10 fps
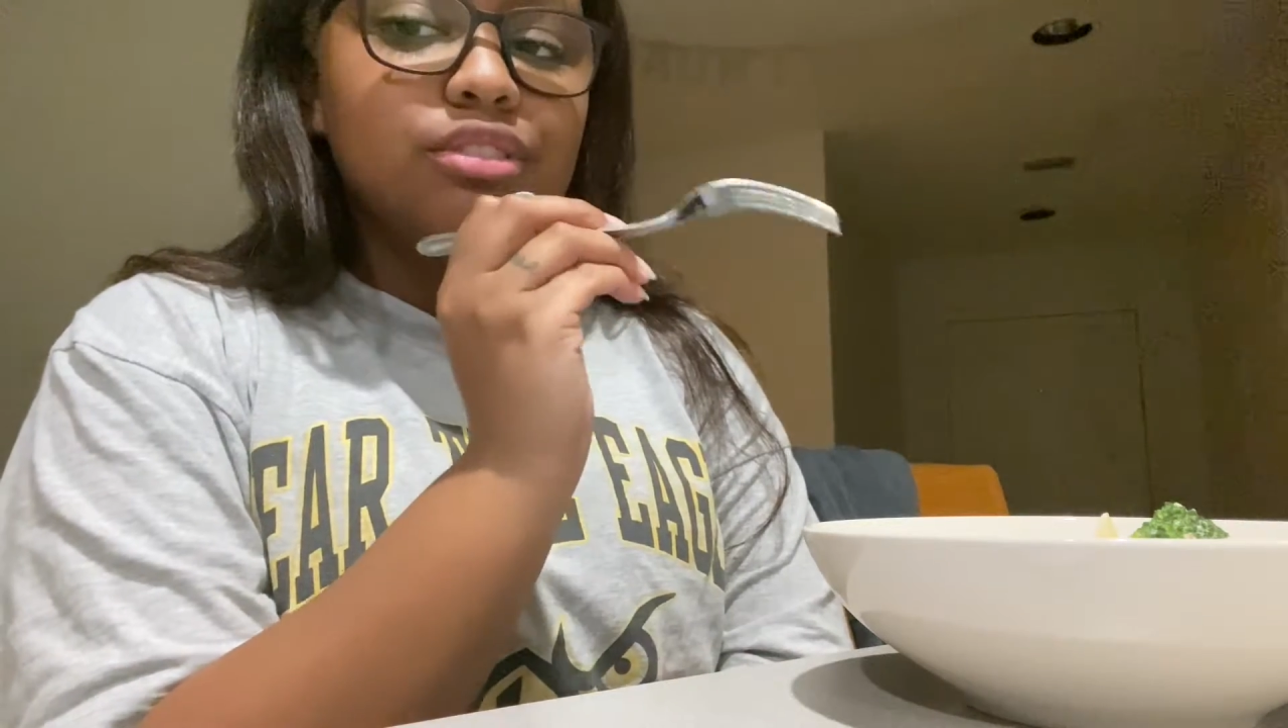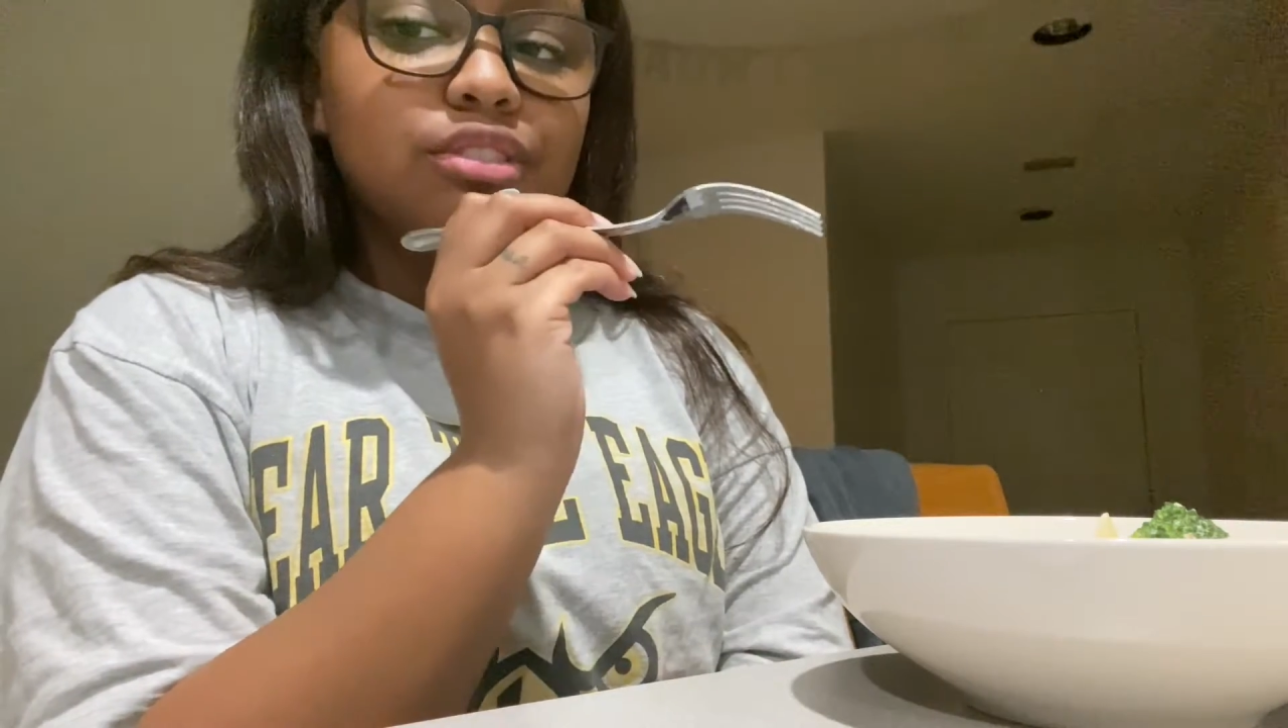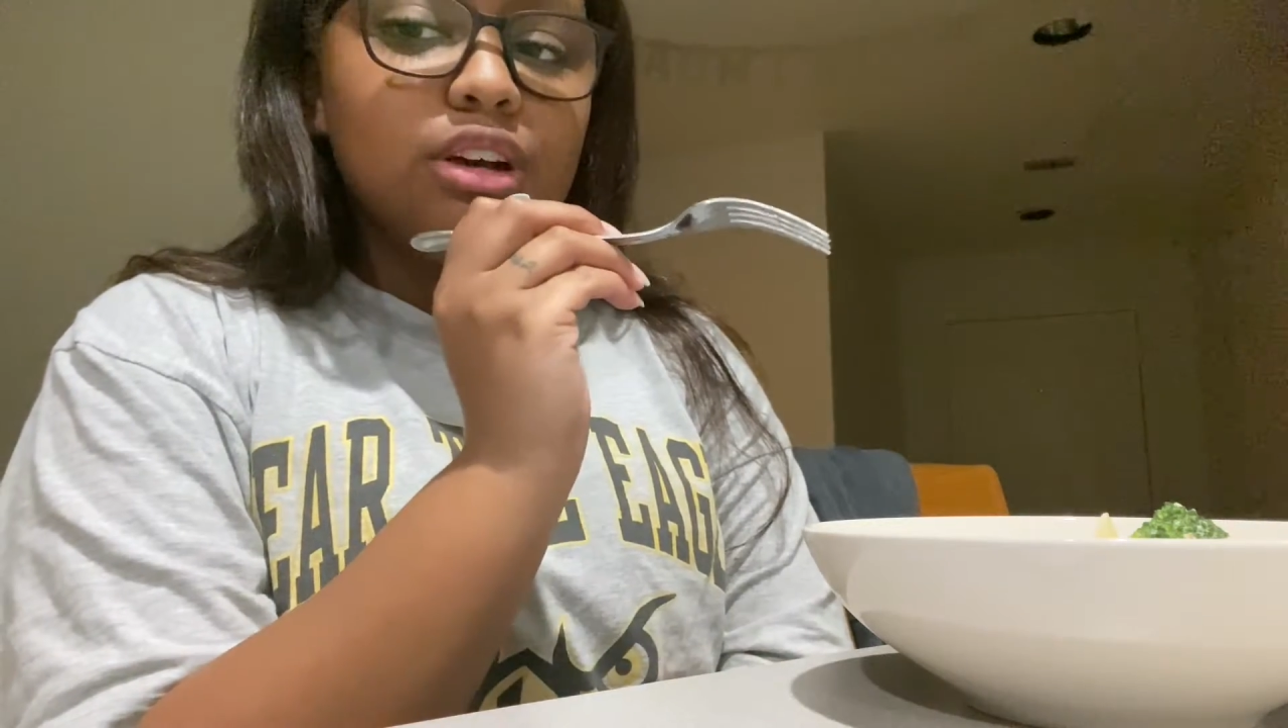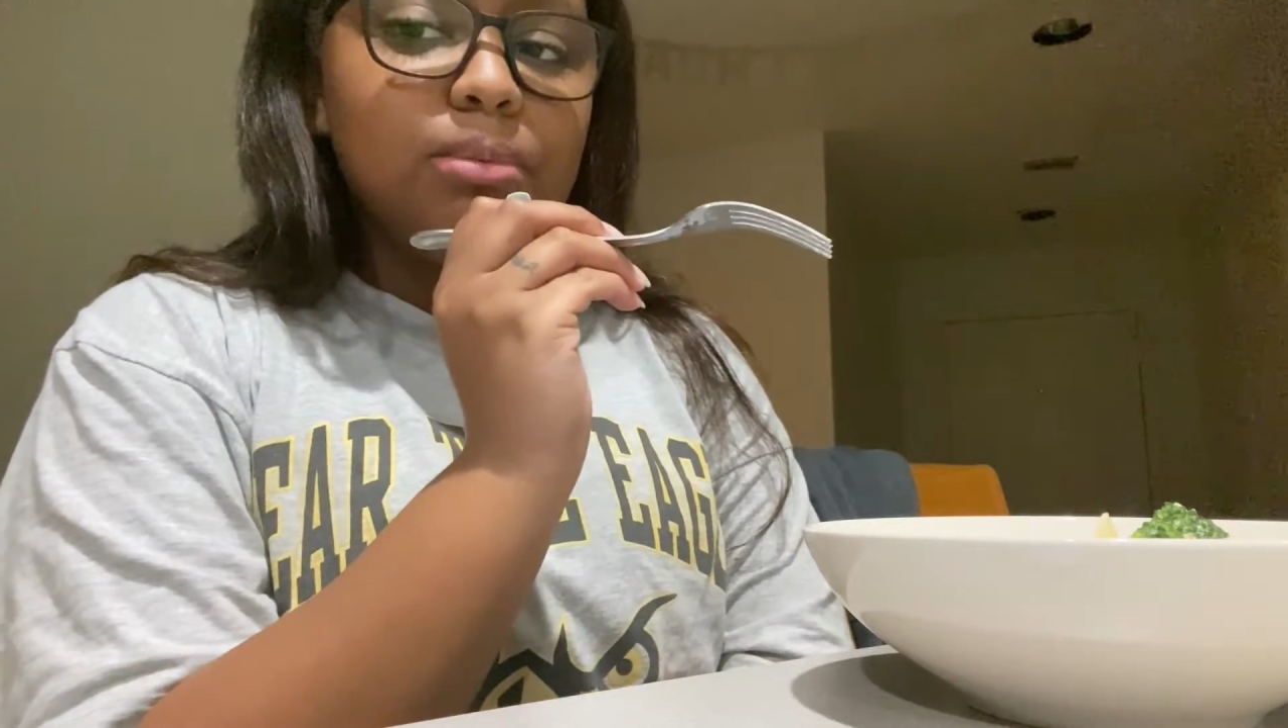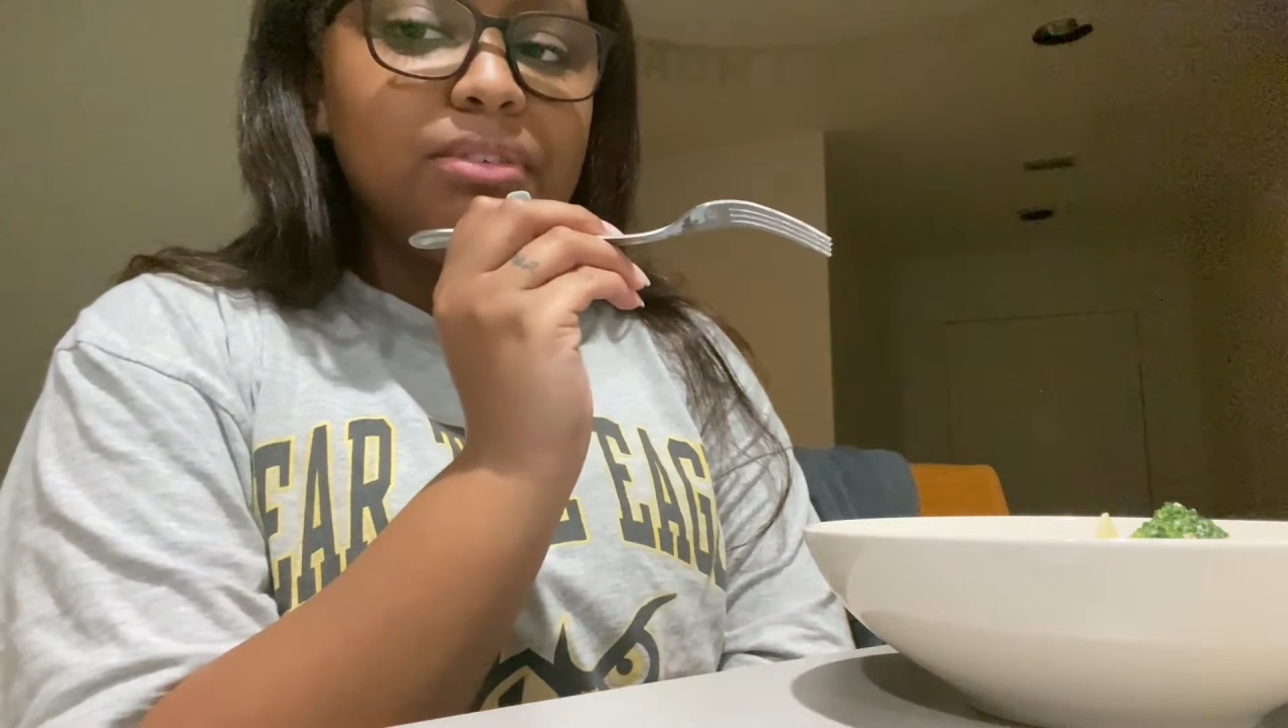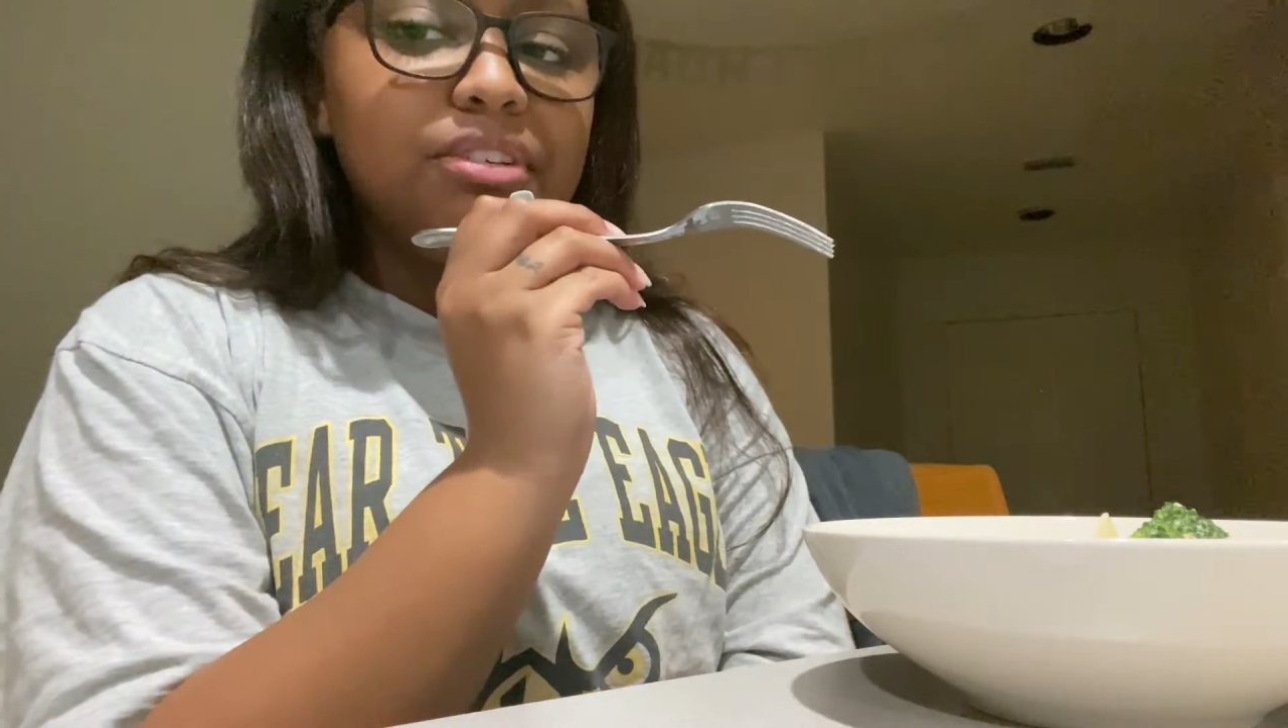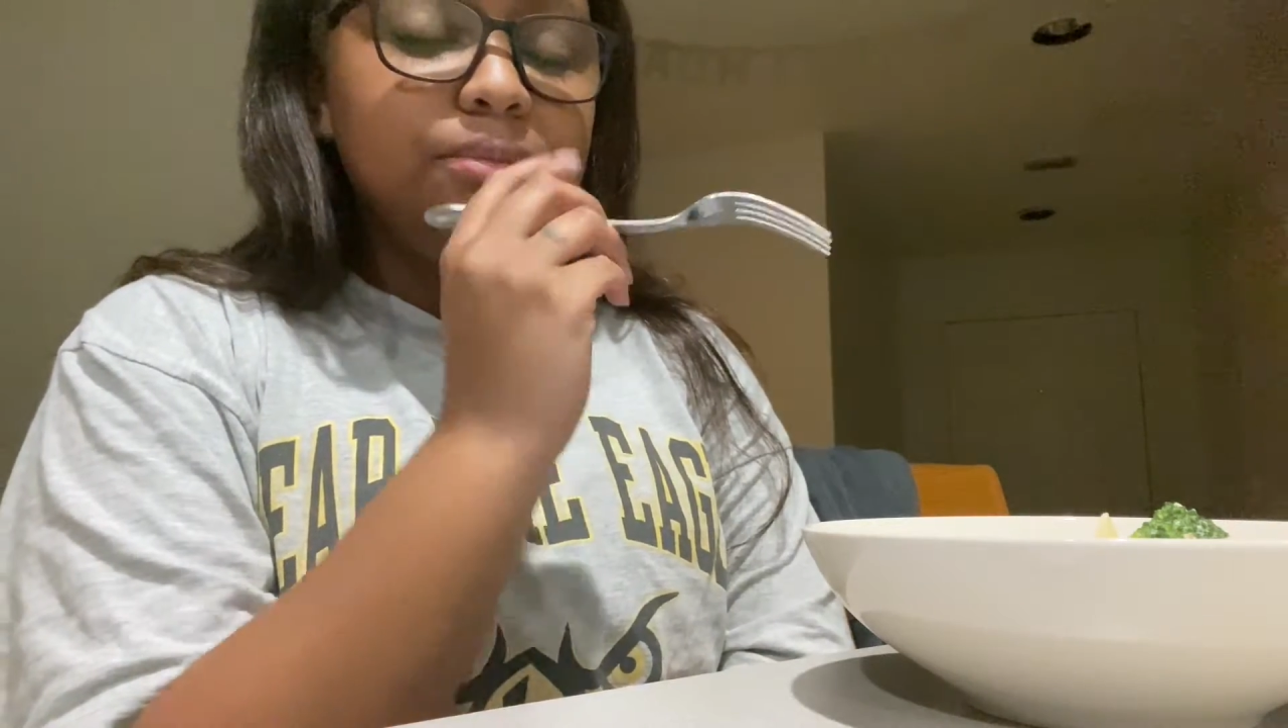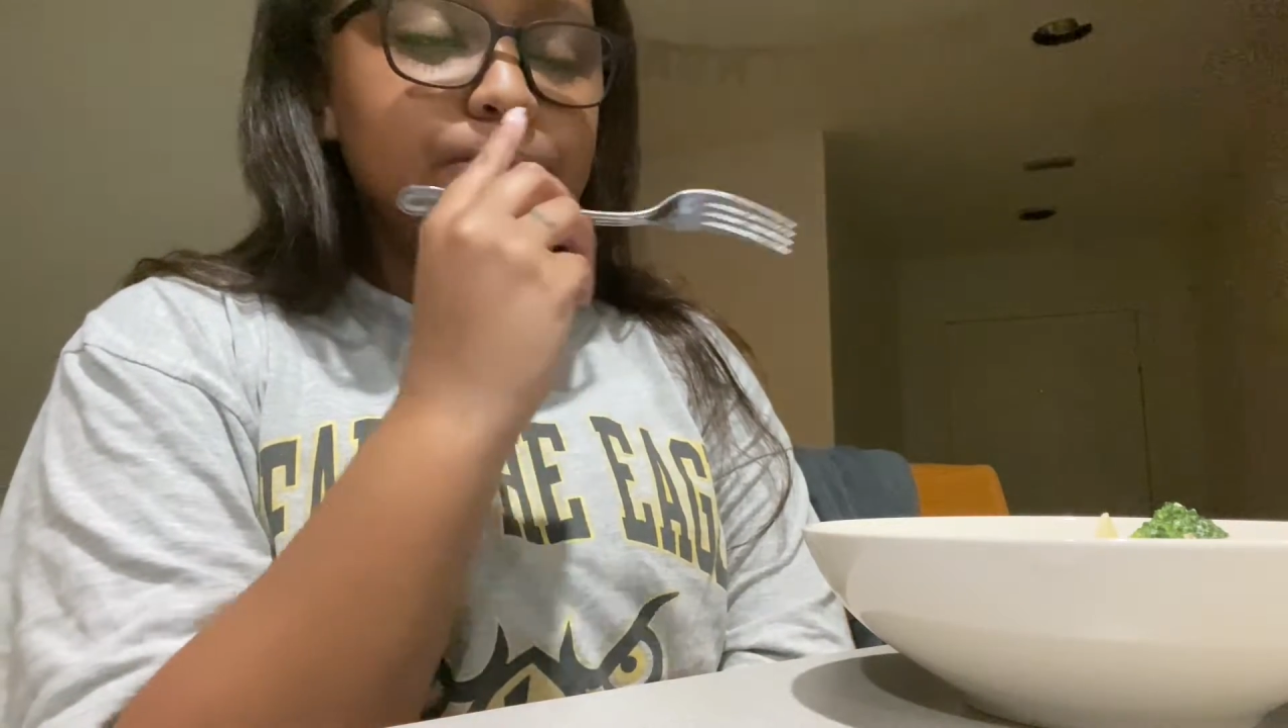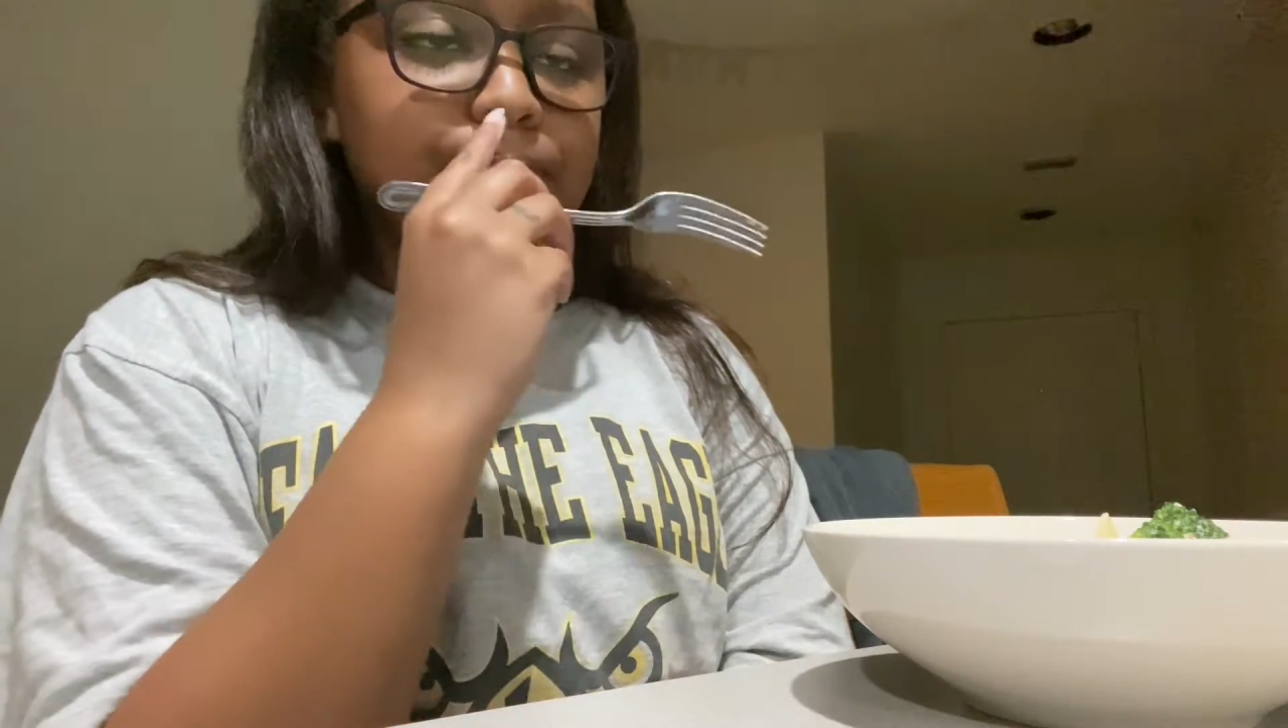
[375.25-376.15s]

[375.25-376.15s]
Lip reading: on top of it.